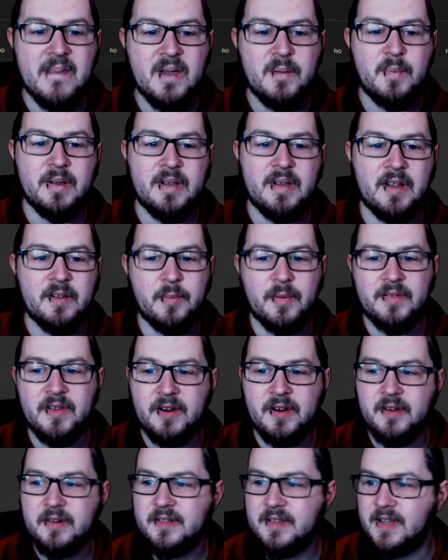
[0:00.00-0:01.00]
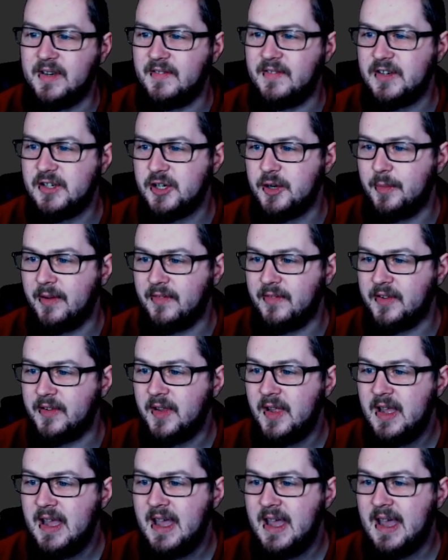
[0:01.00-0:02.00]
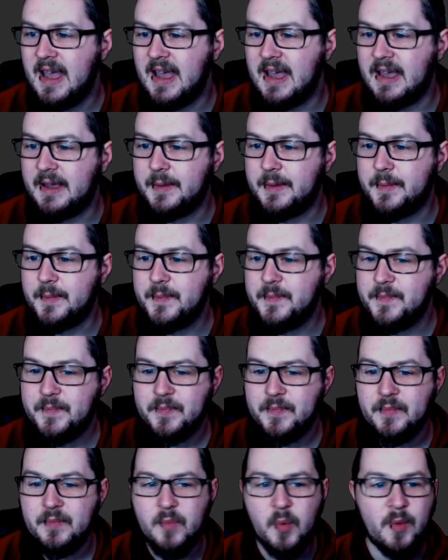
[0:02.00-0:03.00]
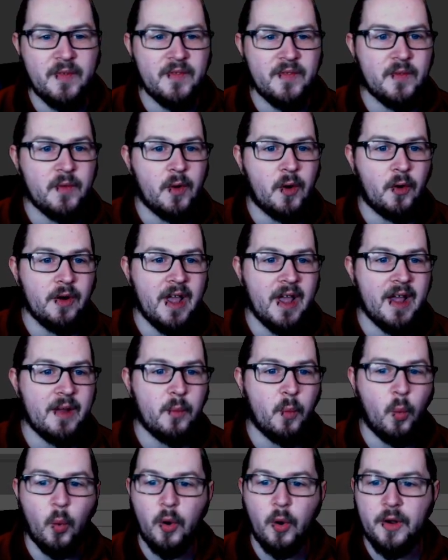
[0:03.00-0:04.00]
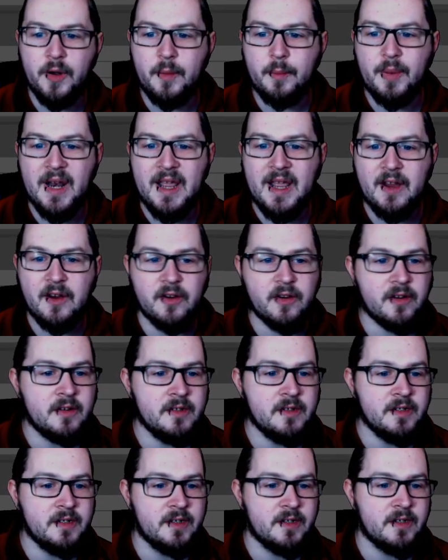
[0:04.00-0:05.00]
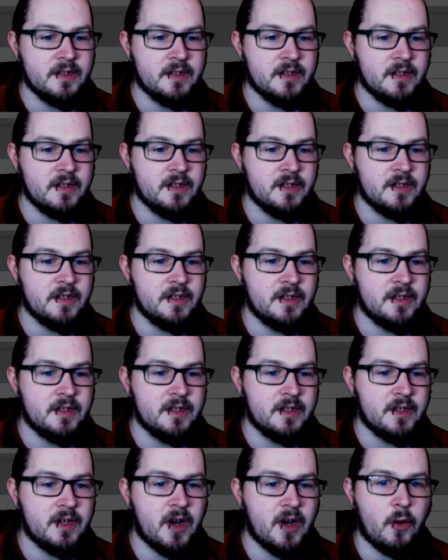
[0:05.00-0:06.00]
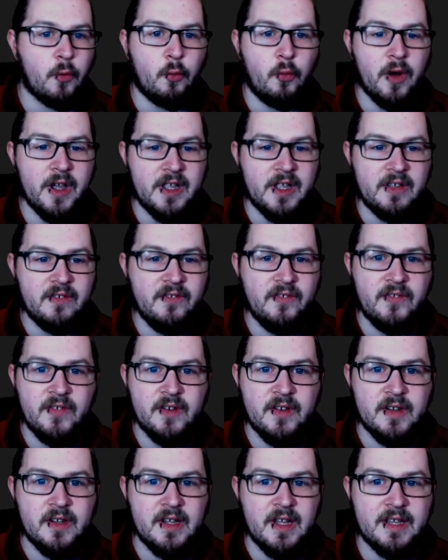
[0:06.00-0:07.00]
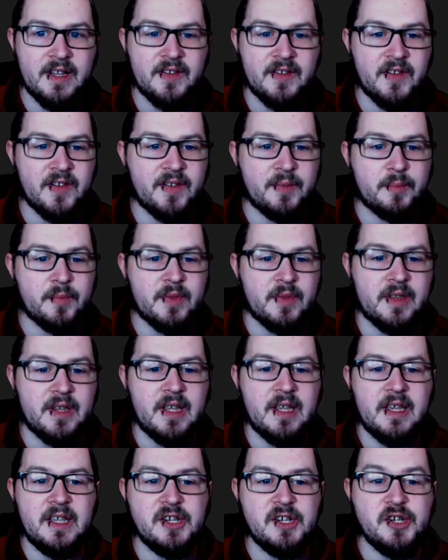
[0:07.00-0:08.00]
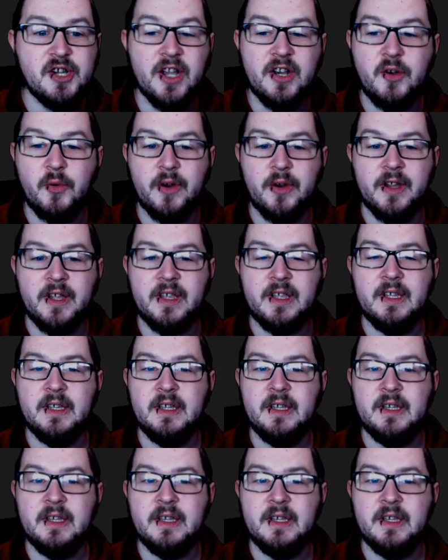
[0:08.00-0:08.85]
But I suppose they're the division above us. But we've only had one player arrive, and this is the January